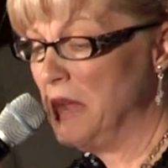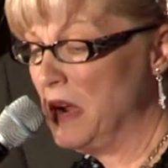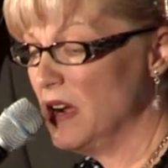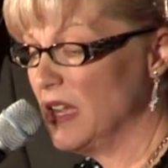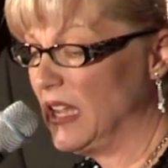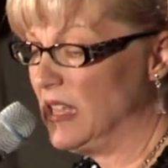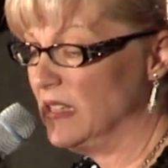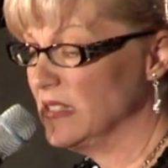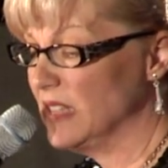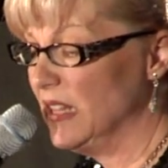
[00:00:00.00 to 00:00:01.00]

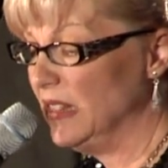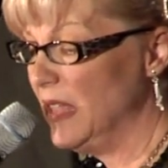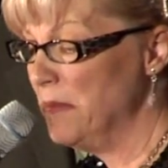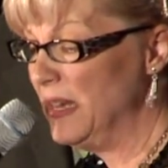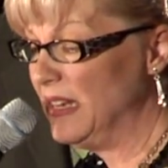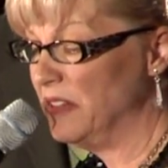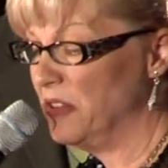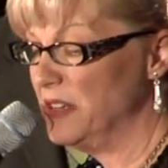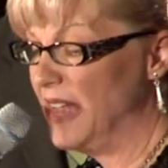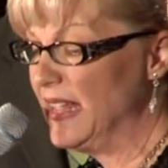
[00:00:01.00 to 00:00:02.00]
Americans limited in
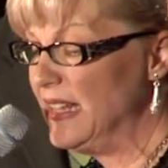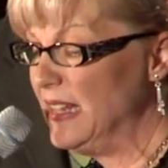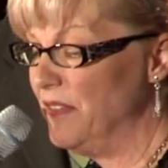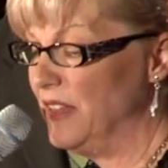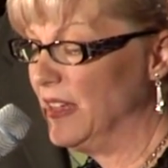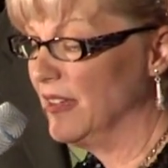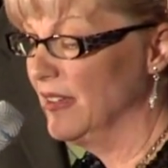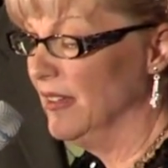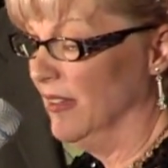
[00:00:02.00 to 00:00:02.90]
their daily living